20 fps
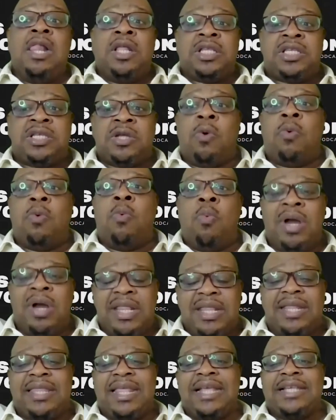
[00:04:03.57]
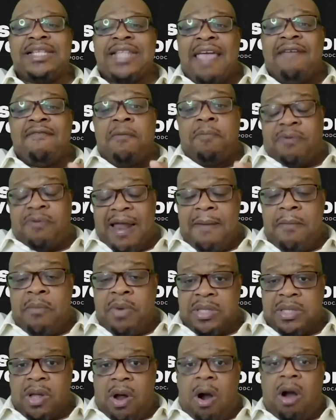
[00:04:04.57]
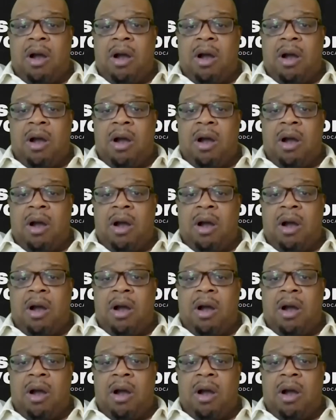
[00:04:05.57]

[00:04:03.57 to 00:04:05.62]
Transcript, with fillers: So one of the things I have a problem with the